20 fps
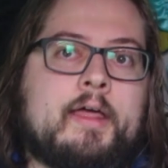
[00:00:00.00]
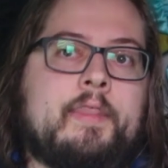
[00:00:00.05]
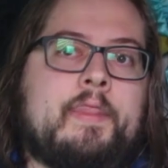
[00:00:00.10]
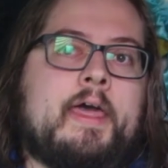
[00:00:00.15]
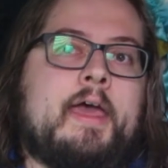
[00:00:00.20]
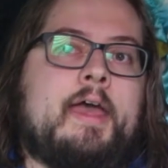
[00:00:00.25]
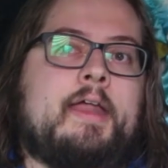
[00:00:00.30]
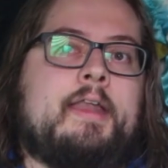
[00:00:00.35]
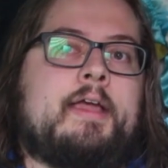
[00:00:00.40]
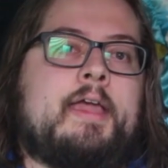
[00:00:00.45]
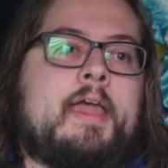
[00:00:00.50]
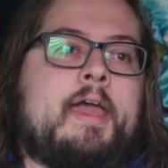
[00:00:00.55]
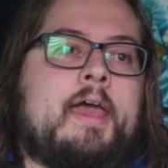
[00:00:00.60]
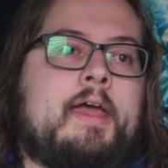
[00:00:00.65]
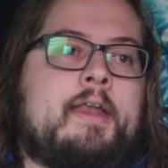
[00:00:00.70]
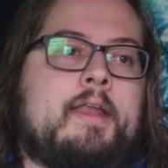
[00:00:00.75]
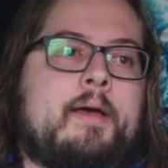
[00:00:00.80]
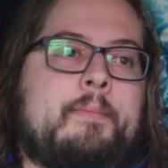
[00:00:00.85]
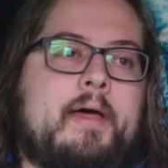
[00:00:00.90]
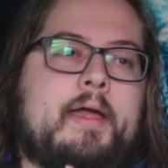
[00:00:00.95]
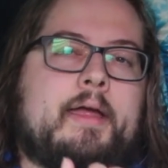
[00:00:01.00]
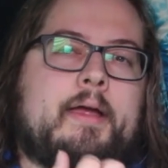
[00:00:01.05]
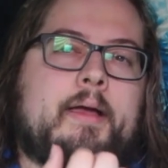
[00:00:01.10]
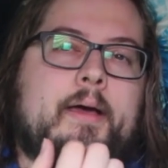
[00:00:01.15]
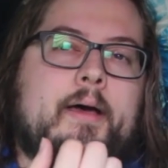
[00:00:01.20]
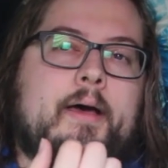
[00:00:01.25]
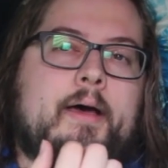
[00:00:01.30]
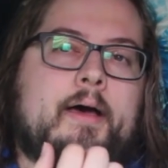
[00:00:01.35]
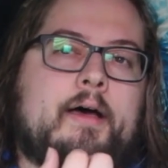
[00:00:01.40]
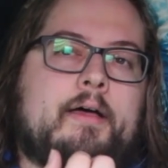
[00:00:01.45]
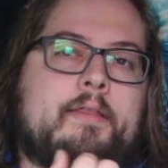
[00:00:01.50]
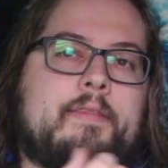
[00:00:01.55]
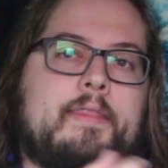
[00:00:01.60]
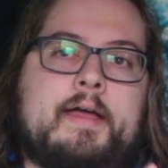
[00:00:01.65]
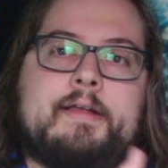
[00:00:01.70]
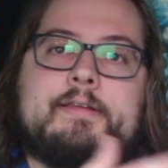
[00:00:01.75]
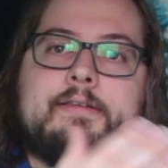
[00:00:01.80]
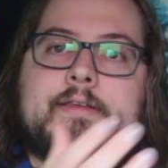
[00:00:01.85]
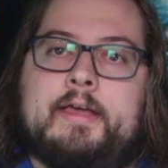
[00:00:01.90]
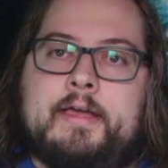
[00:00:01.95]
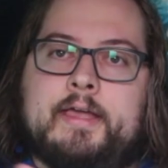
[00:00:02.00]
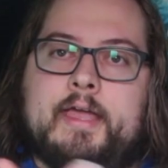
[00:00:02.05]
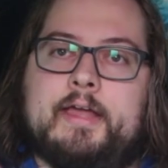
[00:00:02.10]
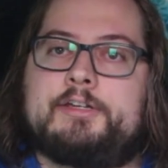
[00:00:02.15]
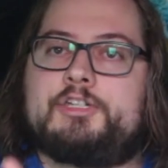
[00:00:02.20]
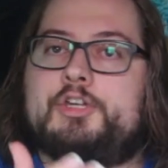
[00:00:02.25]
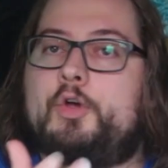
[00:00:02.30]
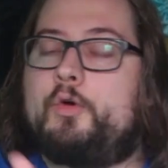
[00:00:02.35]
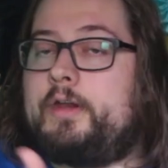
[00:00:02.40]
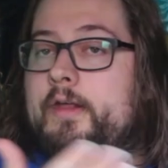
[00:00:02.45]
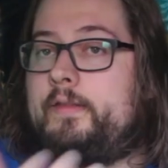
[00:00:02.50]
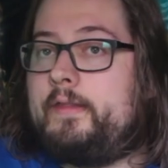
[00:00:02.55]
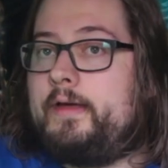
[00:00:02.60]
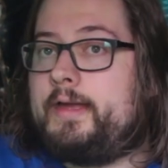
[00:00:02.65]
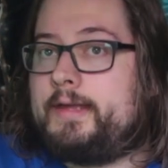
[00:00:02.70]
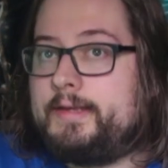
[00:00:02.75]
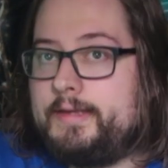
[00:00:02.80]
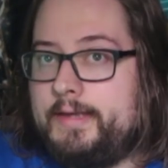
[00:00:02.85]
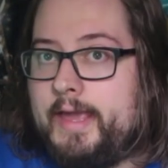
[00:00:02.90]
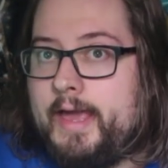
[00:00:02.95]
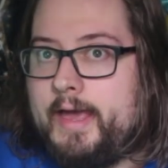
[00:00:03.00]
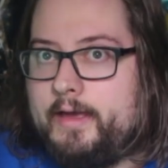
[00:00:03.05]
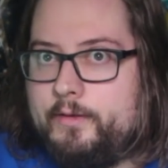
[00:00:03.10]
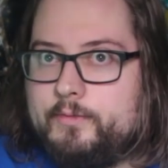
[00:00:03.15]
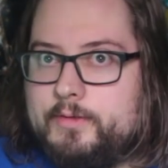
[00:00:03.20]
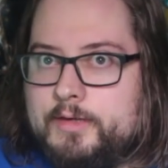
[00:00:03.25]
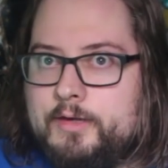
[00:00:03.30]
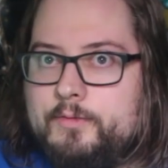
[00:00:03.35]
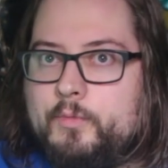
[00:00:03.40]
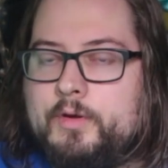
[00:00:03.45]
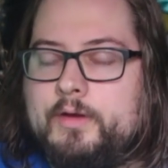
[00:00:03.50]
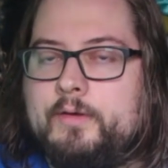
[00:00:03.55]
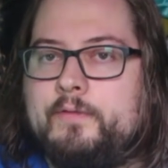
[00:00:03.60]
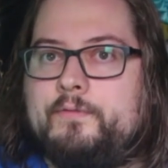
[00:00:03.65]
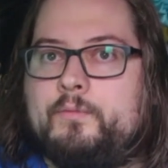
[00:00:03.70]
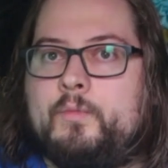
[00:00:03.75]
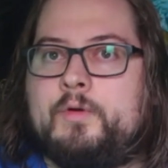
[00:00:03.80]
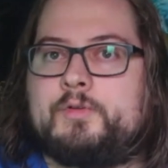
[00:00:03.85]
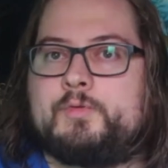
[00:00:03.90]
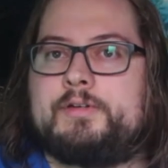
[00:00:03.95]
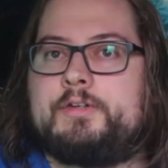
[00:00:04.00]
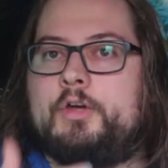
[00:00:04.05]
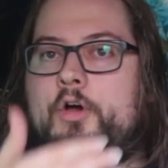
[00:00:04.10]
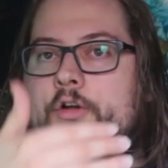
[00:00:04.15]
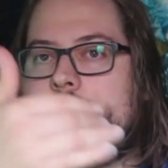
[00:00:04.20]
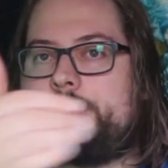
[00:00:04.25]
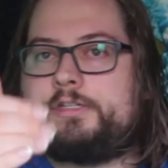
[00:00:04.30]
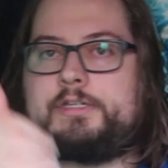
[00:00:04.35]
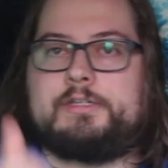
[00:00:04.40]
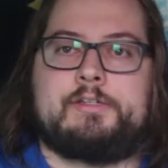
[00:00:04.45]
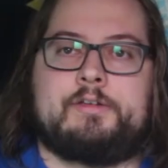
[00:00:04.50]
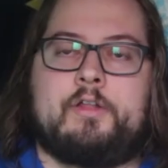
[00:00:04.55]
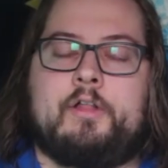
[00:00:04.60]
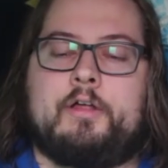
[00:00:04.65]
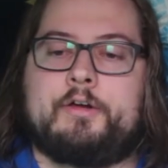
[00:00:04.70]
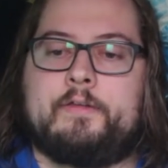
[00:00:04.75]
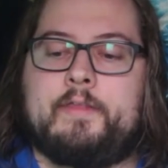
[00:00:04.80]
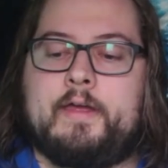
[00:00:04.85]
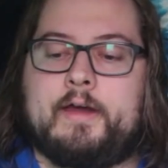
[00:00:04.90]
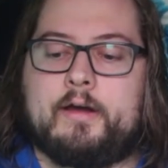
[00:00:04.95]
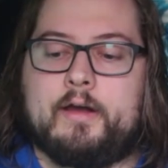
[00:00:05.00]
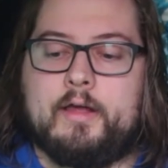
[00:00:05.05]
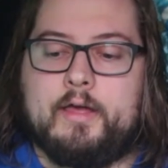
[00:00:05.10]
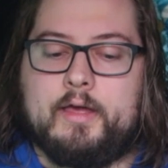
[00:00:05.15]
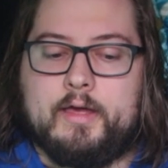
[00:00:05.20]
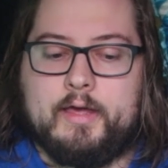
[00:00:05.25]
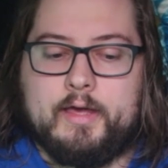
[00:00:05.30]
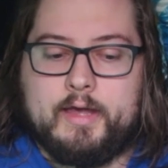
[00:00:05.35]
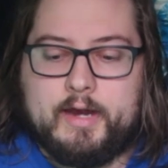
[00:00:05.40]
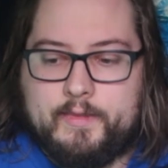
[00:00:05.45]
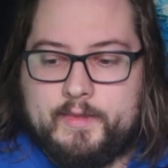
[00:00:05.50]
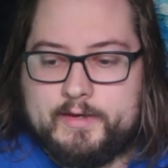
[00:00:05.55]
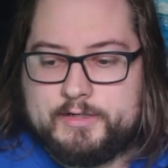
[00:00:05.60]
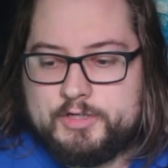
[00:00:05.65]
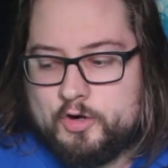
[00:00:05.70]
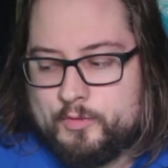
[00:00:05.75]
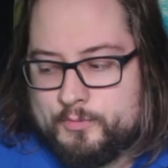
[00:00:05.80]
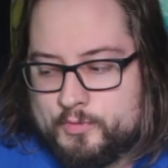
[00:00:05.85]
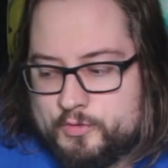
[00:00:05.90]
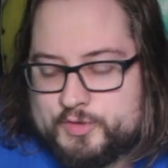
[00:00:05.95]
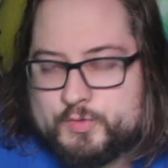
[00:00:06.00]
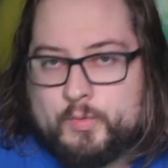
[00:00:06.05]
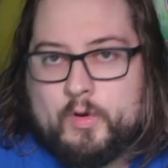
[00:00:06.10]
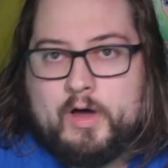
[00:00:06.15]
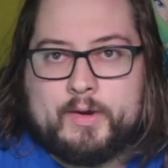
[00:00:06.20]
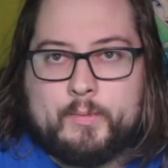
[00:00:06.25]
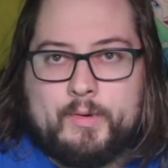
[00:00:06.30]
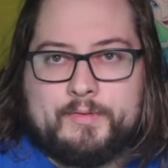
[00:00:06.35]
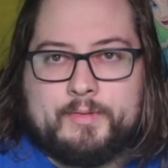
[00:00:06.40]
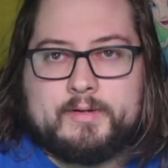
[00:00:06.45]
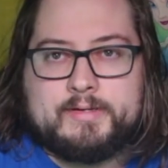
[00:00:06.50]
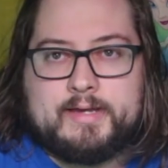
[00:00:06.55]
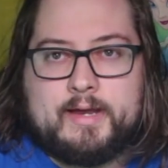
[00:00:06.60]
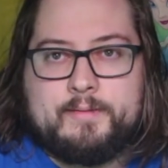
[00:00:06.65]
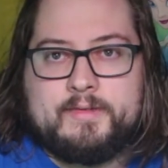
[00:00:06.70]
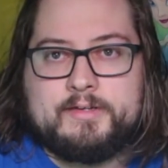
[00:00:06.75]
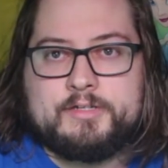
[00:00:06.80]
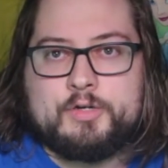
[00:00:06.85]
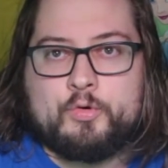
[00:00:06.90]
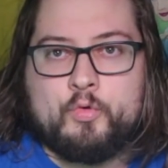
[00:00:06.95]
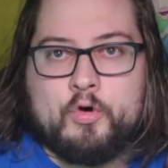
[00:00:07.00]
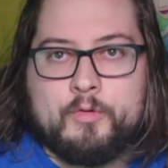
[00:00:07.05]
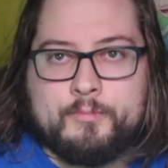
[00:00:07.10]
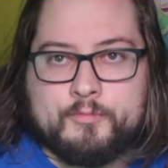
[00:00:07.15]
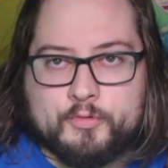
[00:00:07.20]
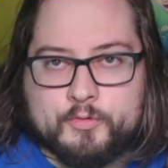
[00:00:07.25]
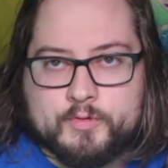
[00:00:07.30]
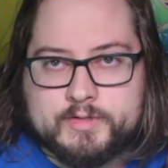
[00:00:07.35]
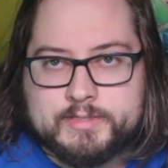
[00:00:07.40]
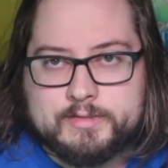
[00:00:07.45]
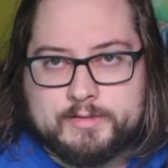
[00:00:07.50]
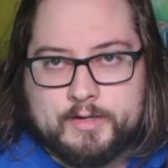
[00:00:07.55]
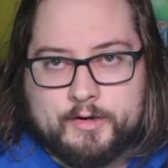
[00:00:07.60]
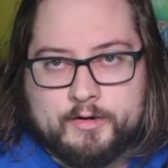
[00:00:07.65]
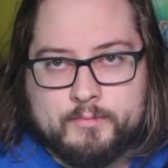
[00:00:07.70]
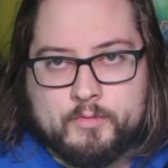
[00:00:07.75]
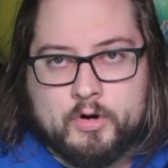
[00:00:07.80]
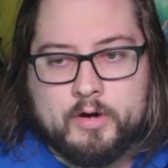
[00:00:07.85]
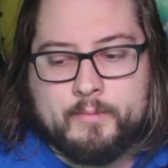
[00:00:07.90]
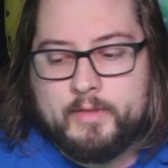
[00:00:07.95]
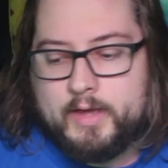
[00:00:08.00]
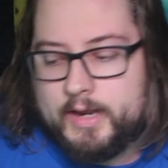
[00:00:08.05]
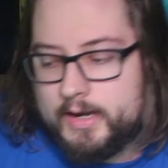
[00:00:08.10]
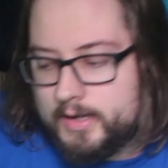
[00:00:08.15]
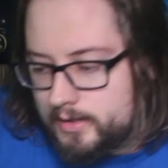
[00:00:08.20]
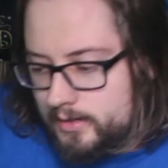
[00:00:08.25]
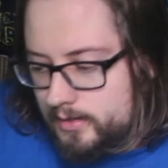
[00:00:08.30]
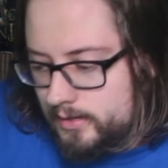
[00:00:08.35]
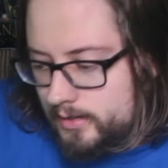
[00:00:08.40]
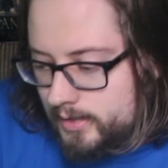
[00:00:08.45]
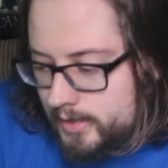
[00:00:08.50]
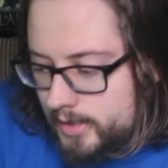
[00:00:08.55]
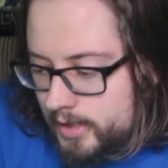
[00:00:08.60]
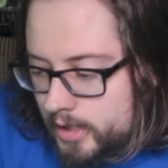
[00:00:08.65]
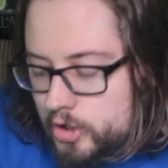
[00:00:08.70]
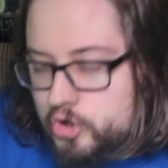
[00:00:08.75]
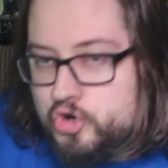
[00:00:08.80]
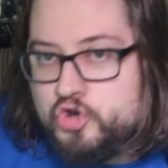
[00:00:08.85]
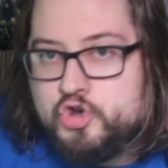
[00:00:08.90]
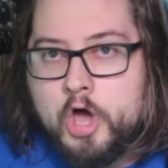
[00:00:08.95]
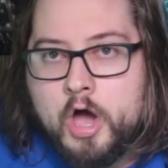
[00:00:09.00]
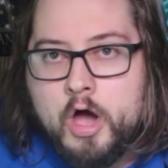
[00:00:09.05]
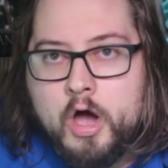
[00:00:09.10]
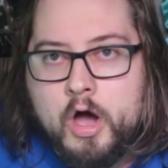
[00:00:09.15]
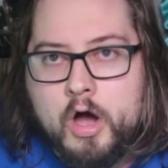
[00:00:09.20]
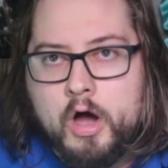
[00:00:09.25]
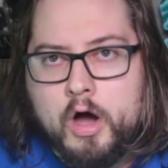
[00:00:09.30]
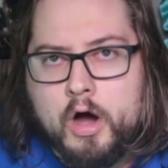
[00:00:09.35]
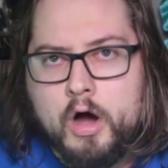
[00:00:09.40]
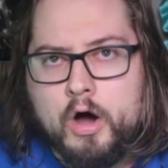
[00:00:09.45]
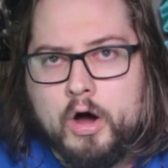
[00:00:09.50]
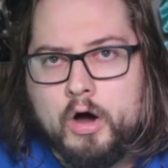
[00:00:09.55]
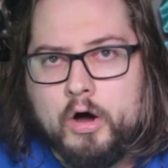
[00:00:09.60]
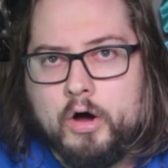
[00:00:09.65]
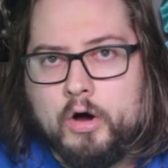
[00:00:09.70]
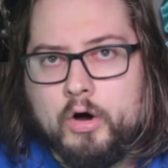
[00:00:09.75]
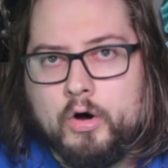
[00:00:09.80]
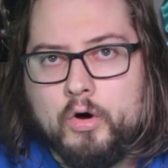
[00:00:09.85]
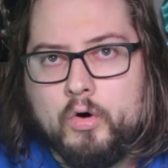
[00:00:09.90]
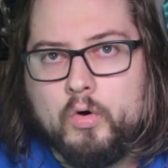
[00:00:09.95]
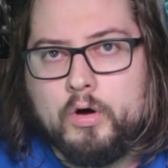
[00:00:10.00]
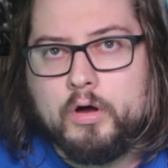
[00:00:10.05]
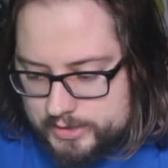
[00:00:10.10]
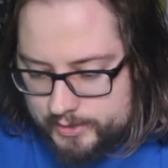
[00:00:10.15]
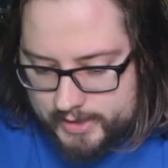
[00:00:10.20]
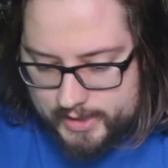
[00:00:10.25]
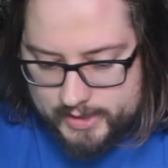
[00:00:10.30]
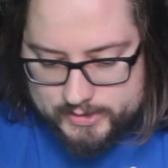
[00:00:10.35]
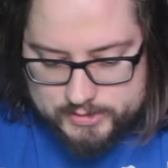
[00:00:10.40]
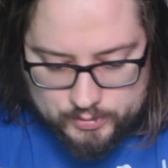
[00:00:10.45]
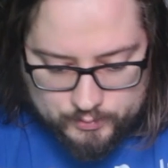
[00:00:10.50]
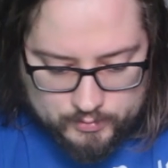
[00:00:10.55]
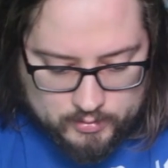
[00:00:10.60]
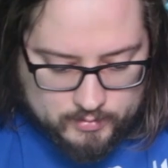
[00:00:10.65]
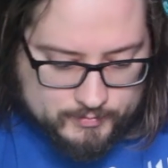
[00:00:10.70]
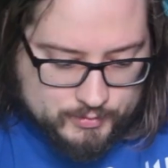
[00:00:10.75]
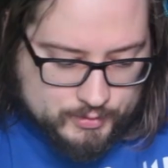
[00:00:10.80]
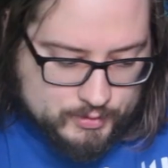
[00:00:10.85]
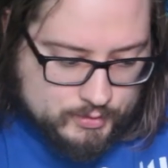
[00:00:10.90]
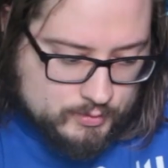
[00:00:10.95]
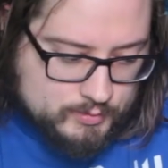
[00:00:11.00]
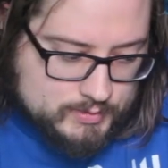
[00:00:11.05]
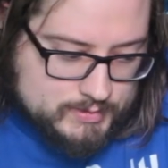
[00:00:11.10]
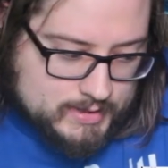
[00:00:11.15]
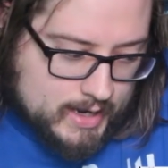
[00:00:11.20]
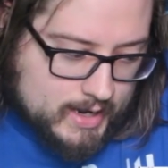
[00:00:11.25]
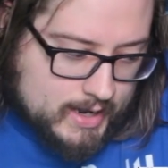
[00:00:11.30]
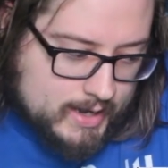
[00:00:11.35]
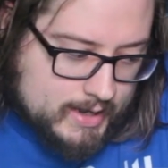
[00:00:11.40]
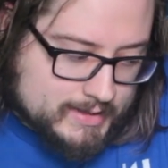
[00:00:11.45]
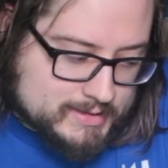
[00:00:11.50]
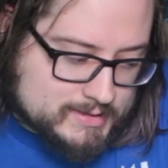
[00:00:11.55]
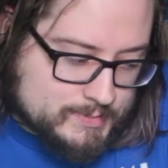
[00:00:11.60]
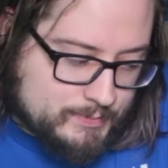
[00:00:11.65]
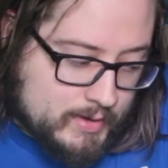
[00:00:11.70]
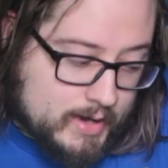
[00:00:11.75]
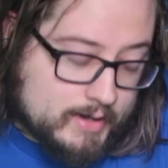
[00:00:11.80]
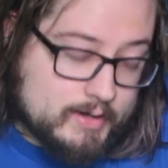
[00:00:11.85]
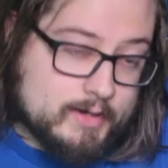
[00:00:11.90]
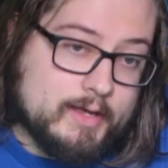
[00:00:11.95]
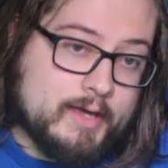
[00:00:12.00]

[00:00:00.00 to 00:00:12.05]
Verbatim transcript: and then again, I'm like, huh, that, again, showing you, like, yeah, you, once we told you, she's no longer there. And then Taroumaru was walking with all the time, and then Taroumaru wasn't there anymore. I'm like, no! So yeah, Taroumaru dies, but